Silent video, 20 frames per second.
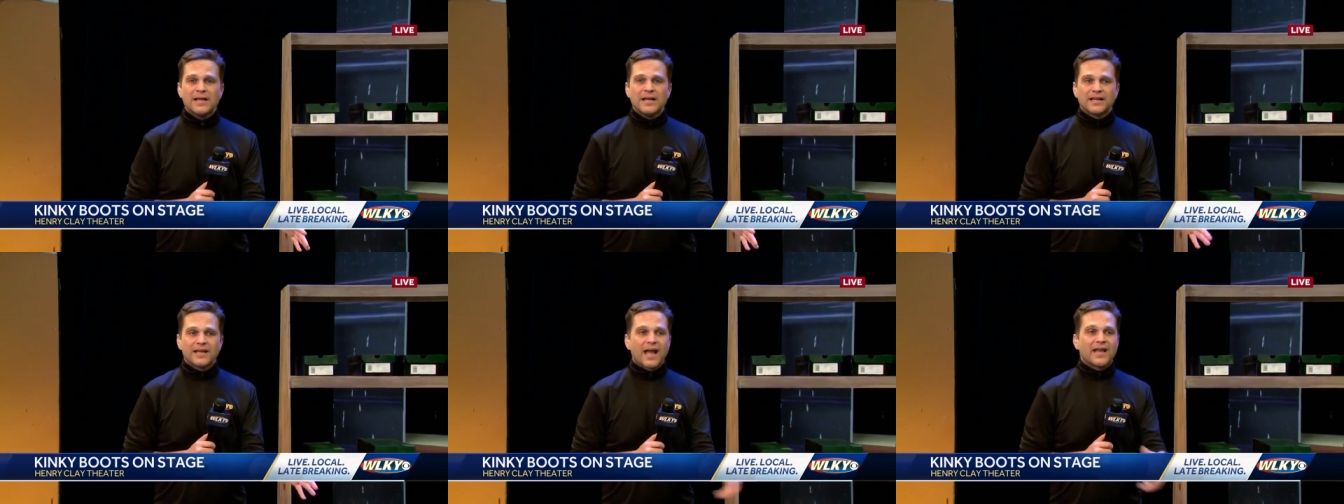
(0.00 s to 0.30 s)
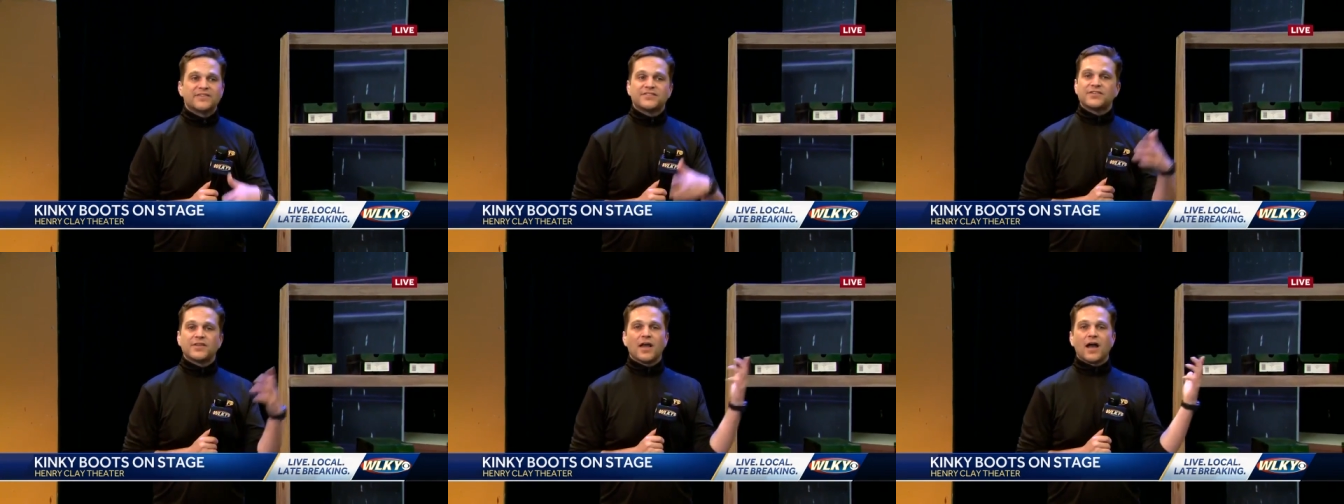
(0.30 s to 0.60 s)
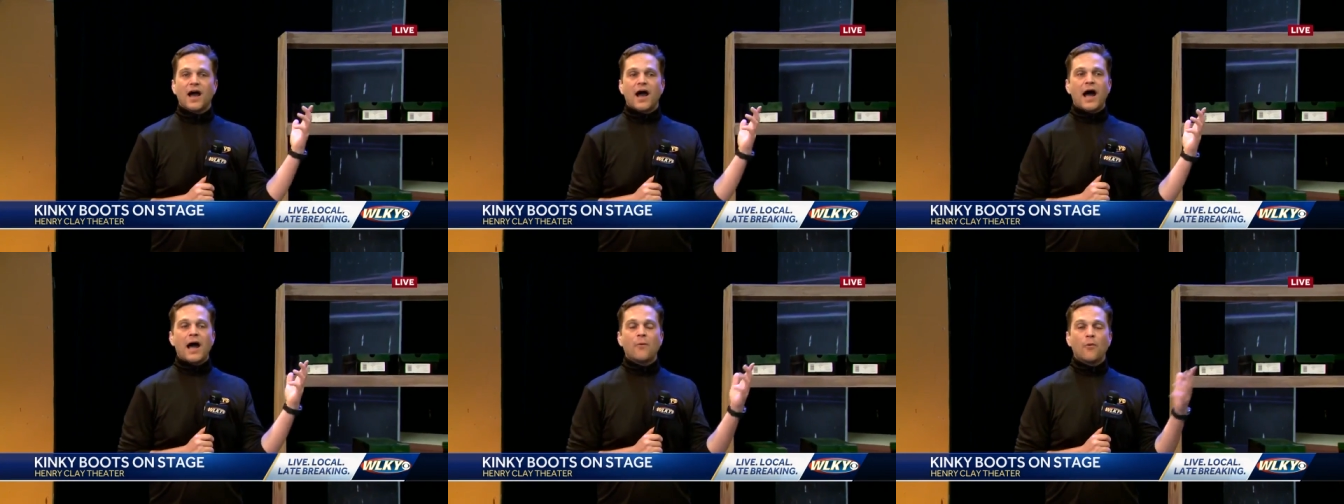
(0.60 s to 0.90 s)
Guys,
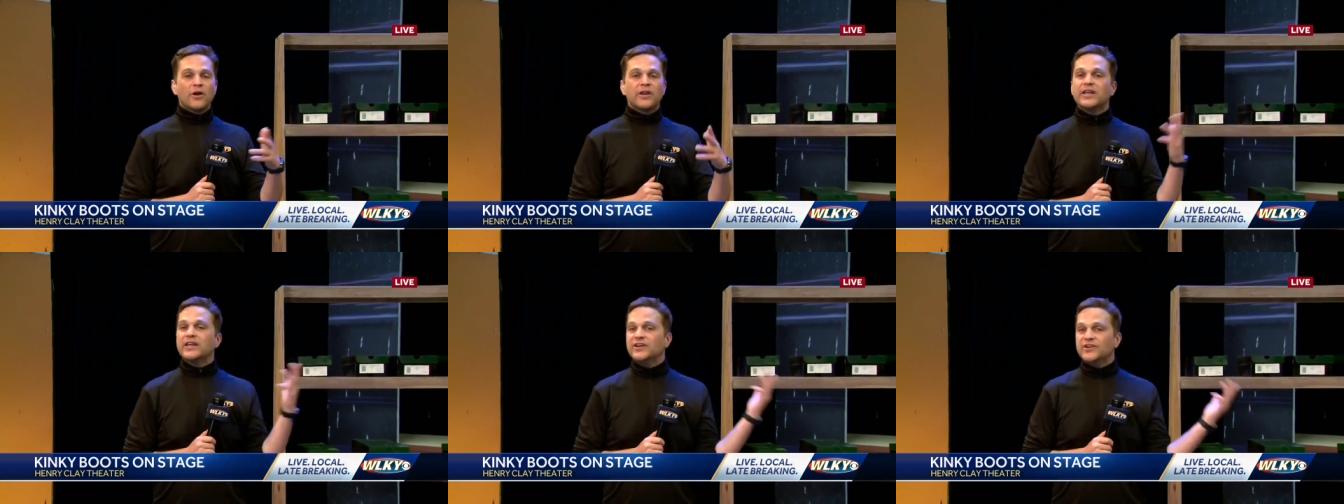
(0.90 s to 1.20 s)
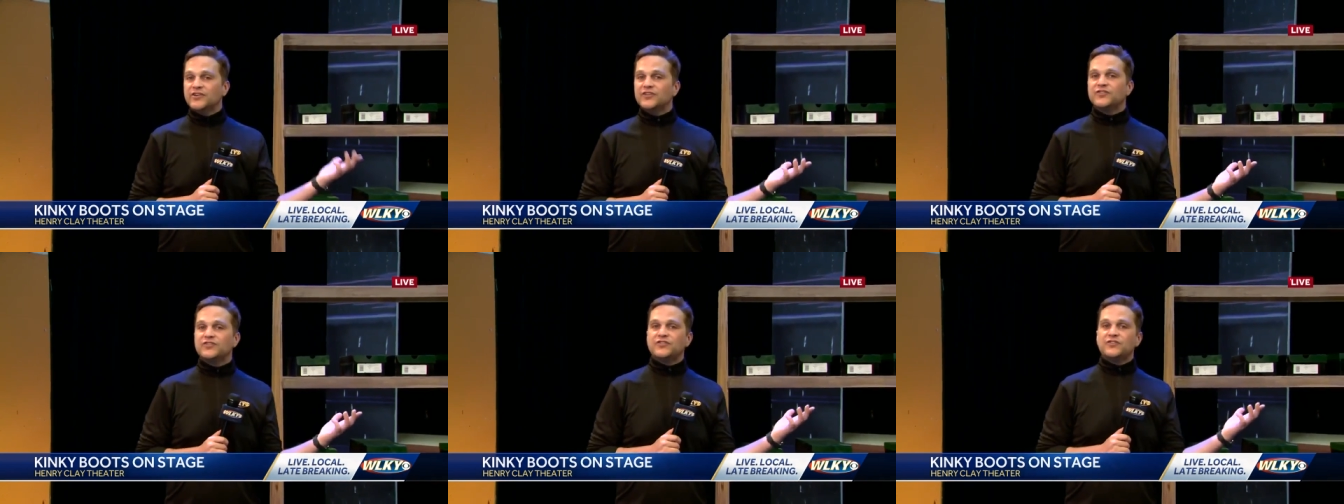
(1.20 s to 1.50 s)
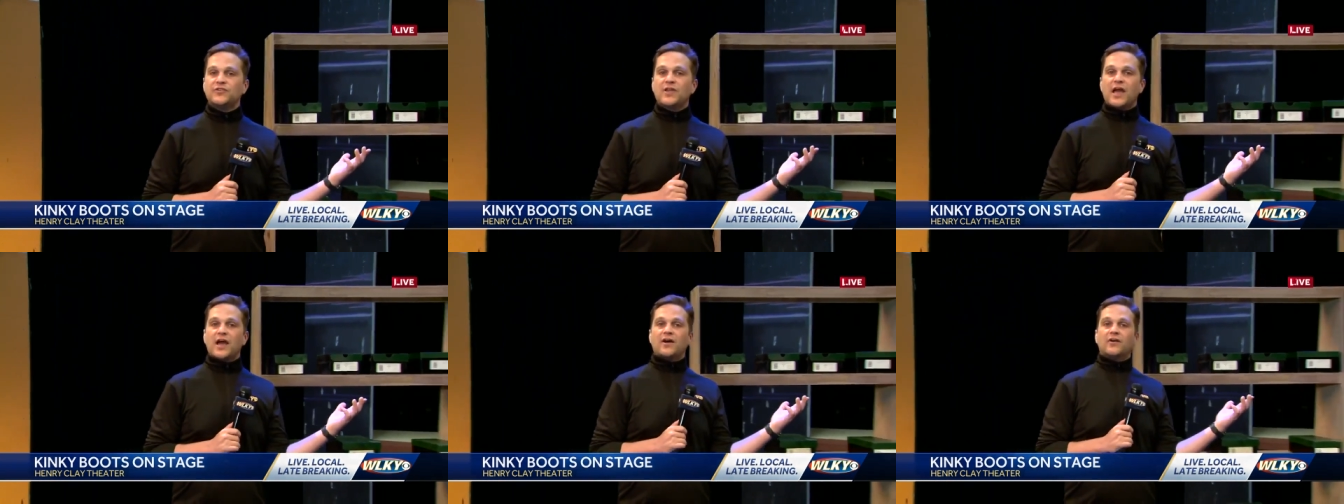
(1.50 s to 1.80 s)
I want to introduce you
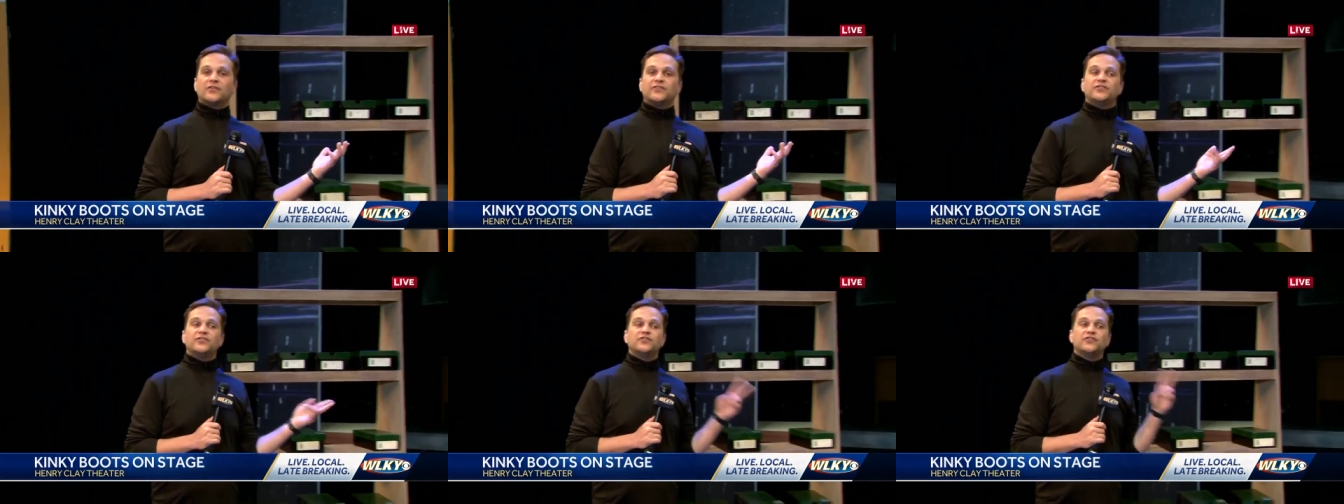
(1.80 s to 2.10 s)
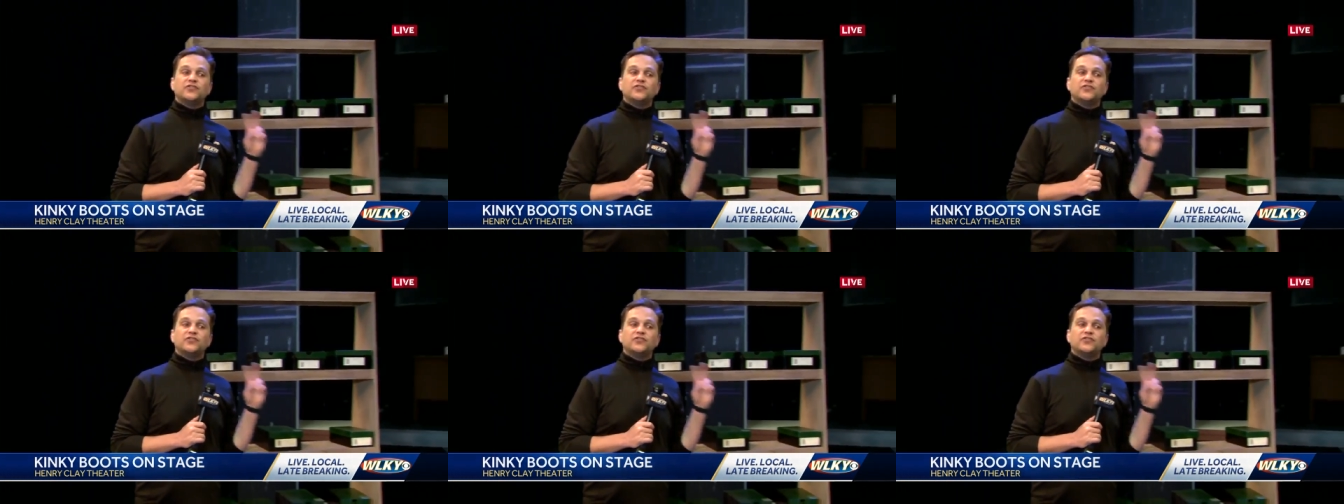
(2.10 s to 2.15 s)
now to